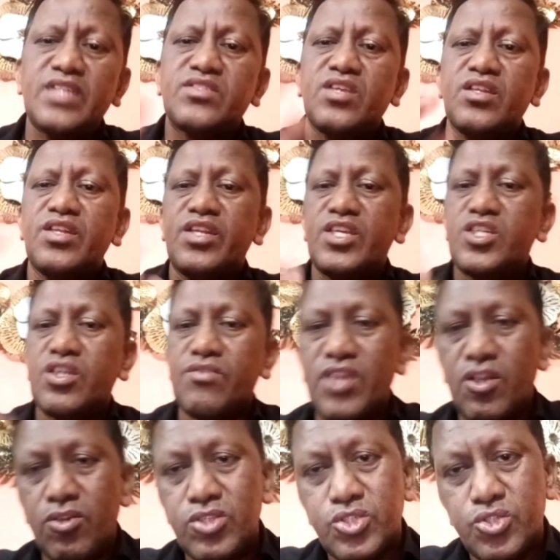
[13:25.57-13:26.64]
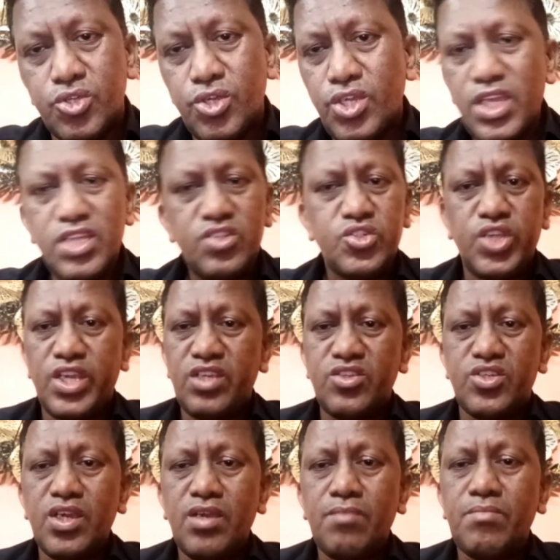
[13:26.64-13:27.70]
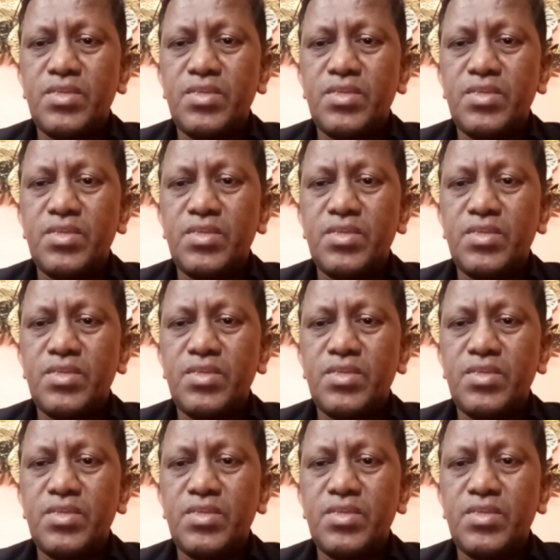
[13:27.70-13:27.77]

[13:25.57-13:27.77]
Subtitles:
acceleration will also change.